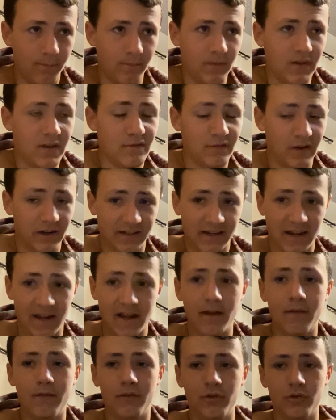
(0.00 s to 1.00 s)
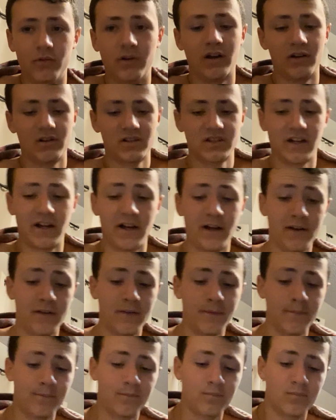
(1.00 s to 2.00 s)
If I can, do it outside.
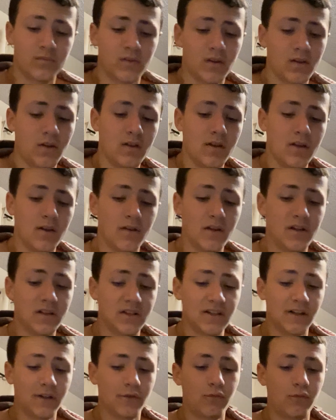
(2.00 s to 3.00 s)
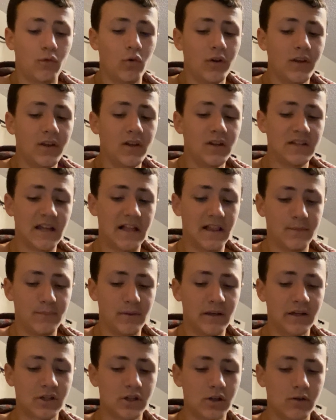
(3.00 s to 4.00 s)
Then 6:40, daily
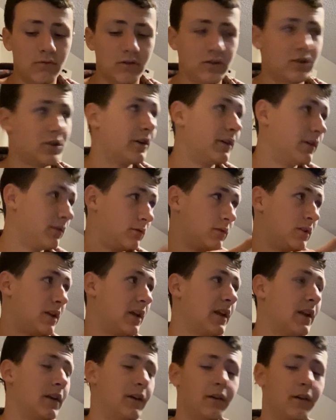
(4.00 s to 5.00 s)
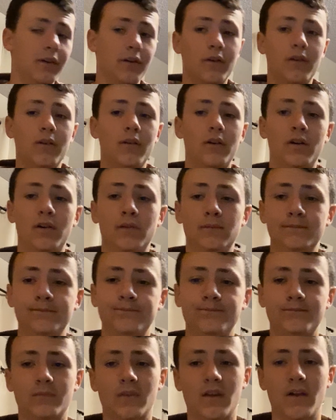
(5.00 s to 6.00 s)
picture, which I take in here.
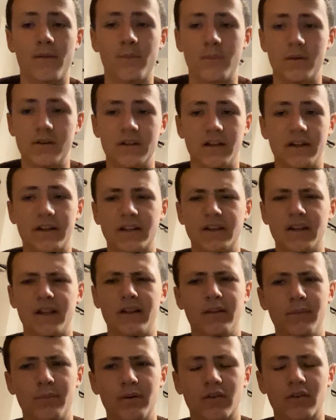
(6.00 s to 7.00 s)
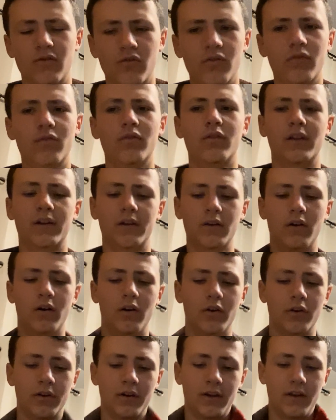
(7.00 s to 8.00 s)
I've been taking daily pictures for like
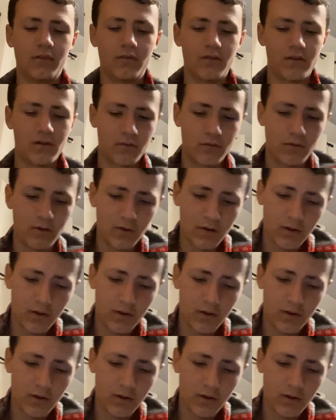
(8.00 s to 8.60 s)
100 days now.